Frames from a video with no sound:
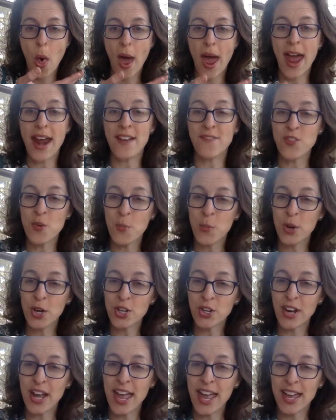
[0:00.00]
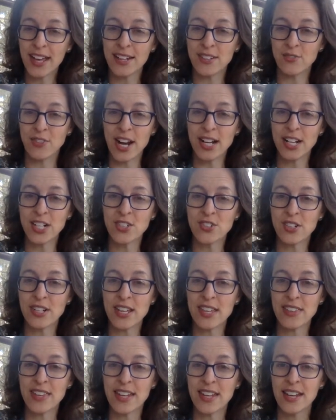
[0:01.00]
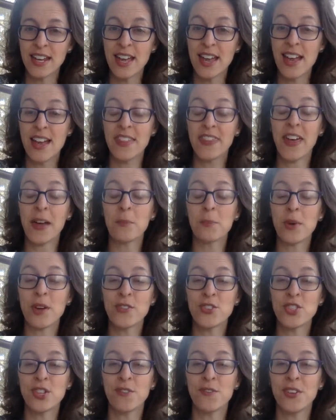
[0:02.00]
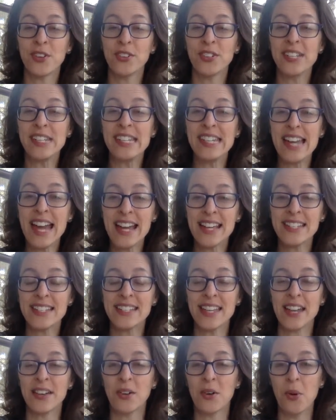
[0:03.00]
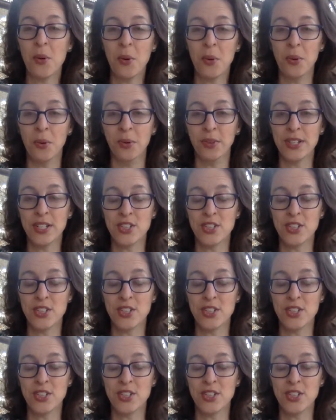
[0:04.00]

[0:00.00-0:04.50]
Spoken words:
And if you put your hand right underneath it, that breath should feel nice and cold.